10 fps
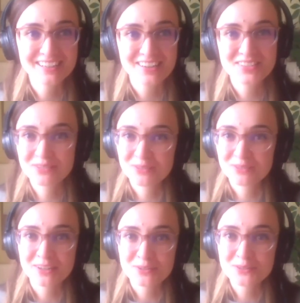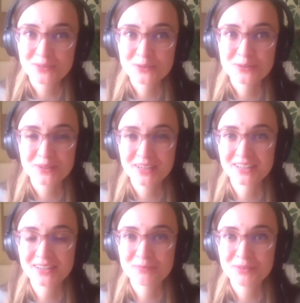gave some really useful
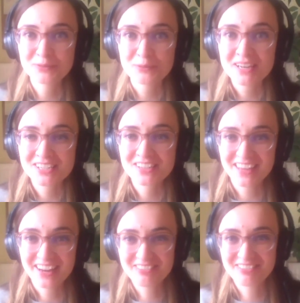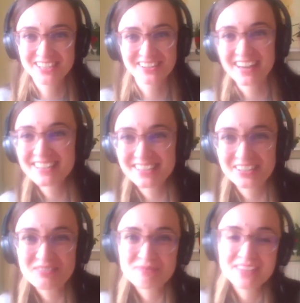information there with your answer.